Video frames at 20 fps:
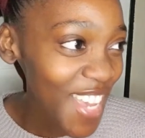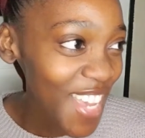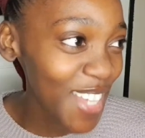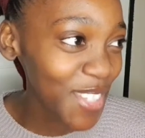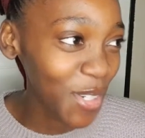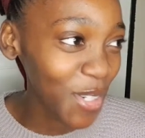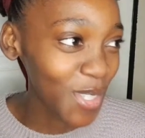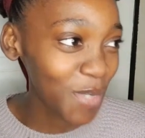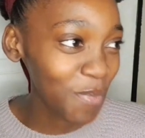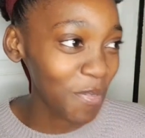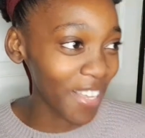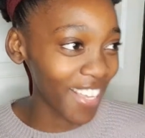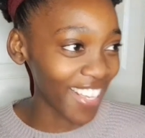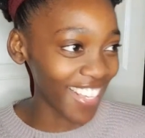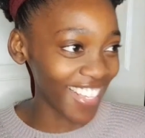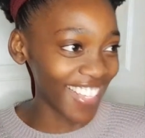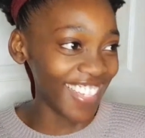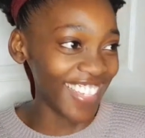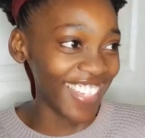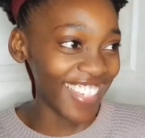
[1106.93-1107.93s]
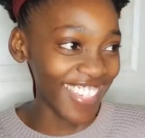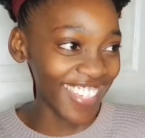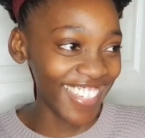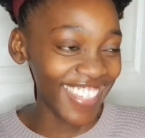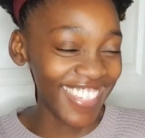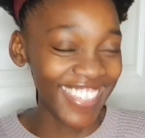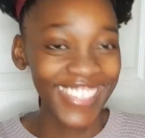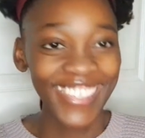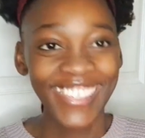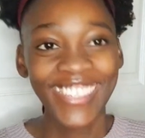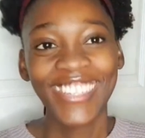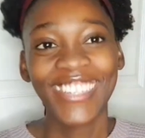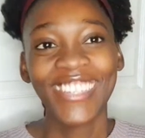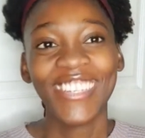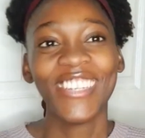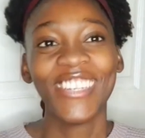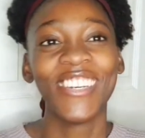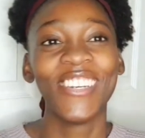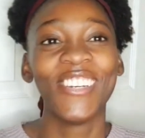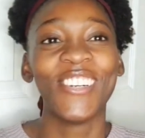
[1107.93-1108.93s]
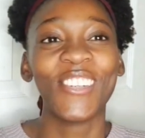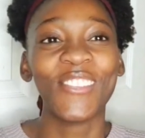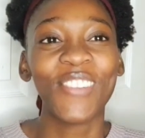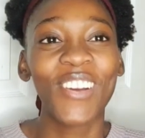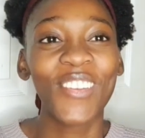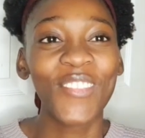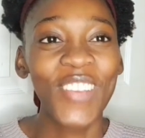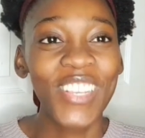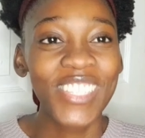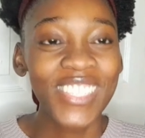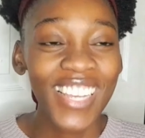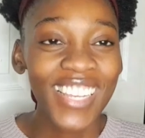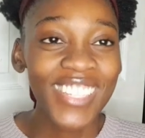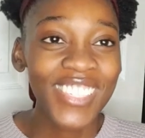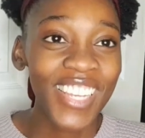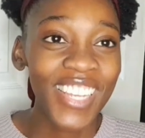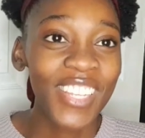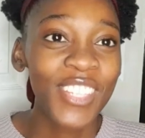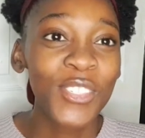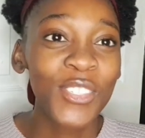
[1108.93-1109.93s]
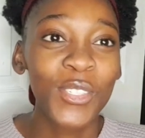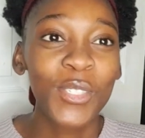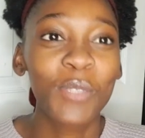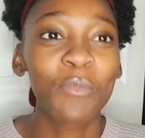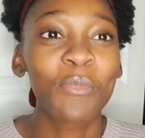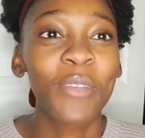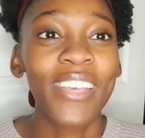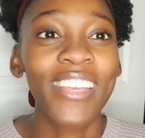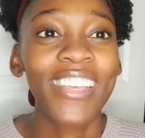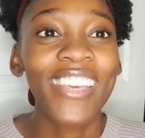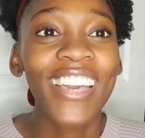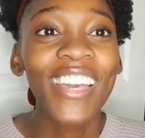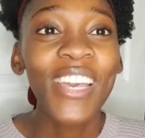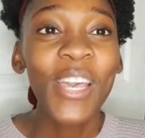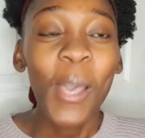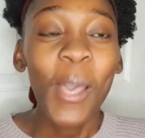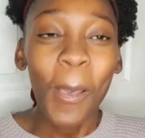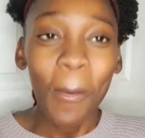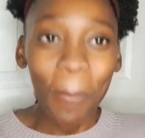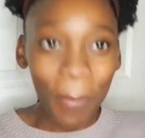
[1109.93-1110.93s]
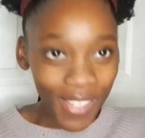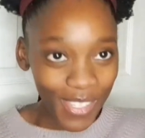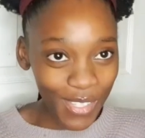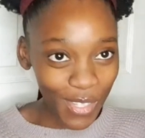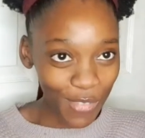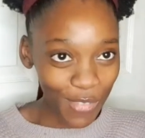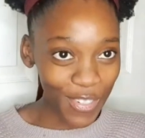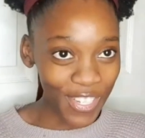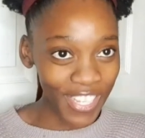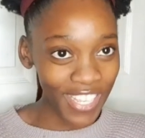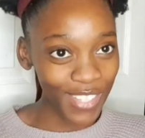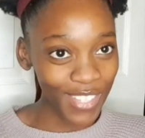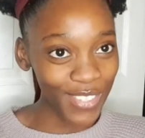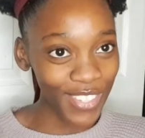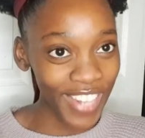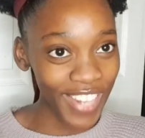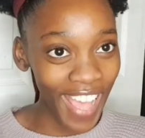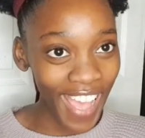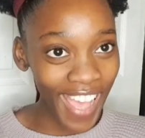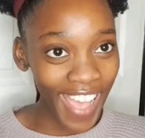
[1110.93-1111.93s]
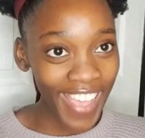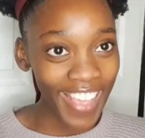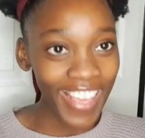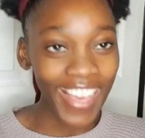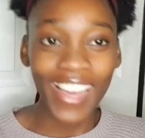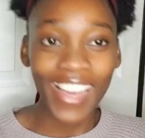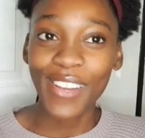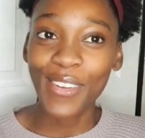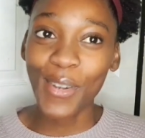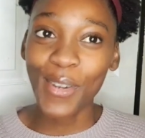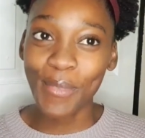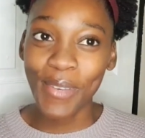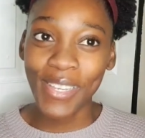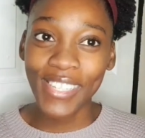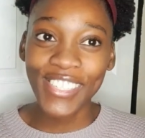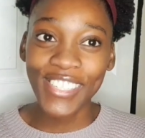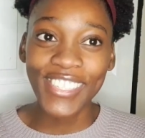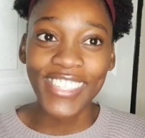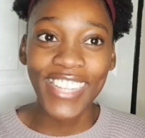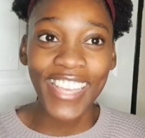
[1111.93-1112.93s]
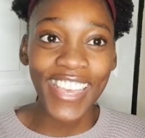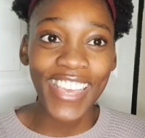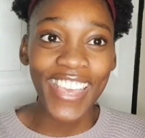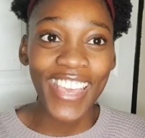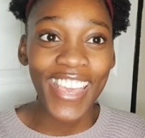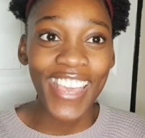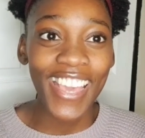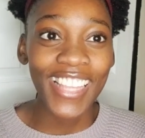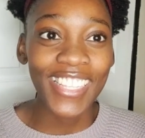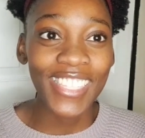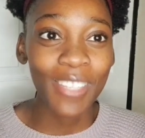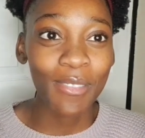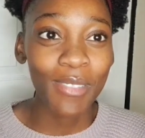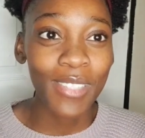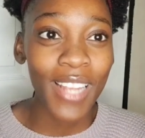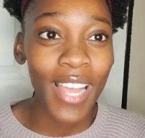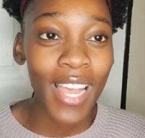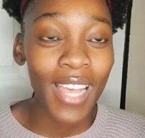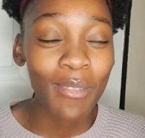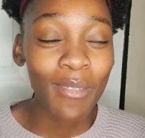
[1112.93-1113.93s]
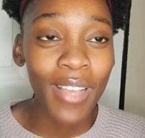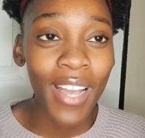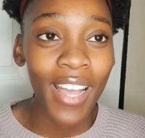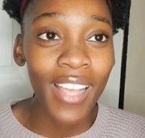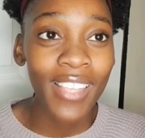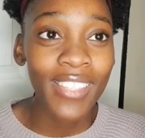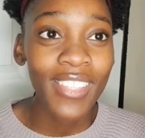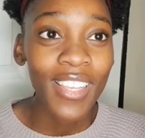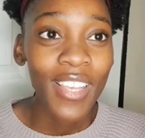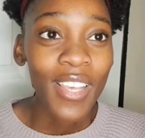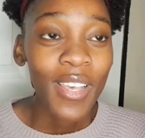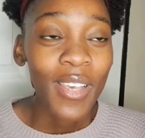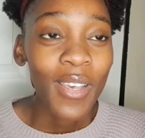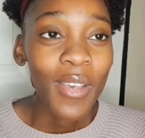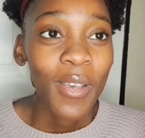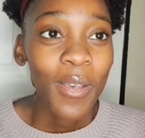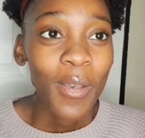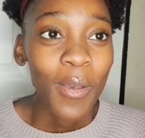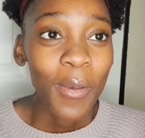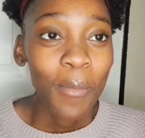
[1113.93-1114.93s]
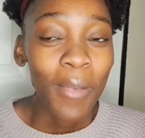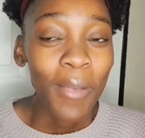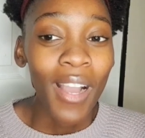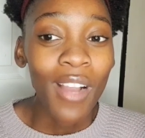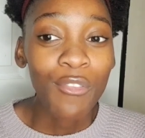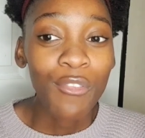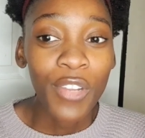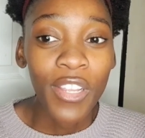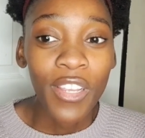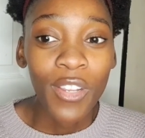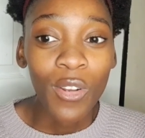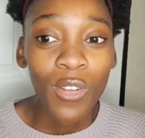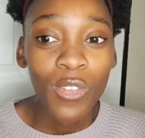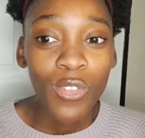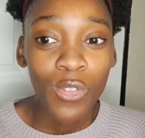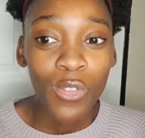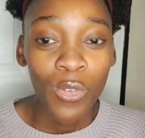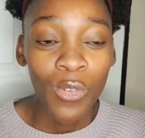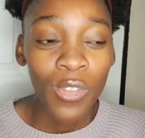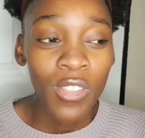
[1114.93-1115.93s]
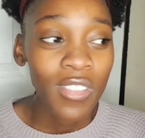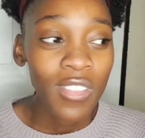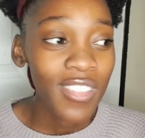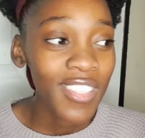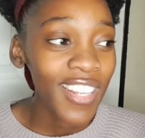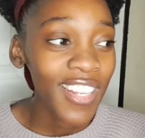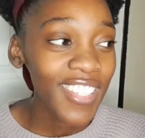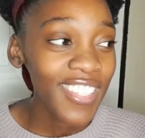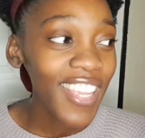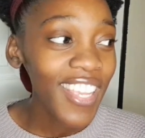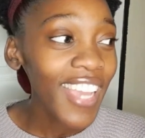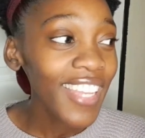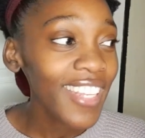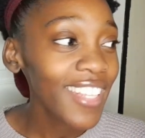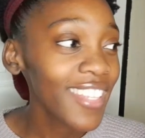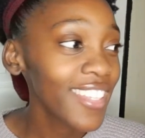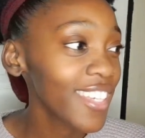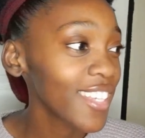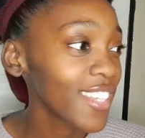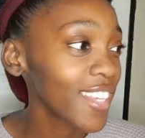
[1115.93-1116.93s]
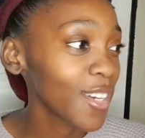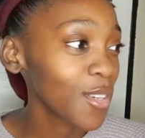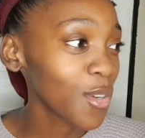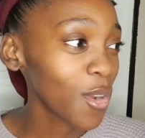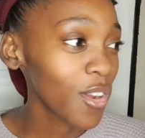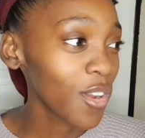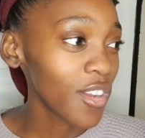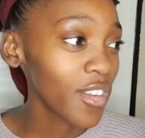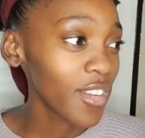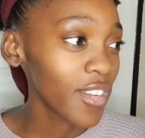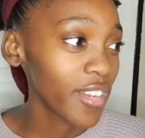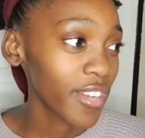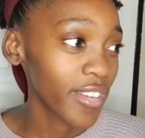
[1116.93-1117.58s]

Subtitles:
It's Joburg. Bangfiki saranjani at Joburg. Please don't forget to like, comment, share, and subscribe, guys. Nangwelo suits. Did I say anything wrong?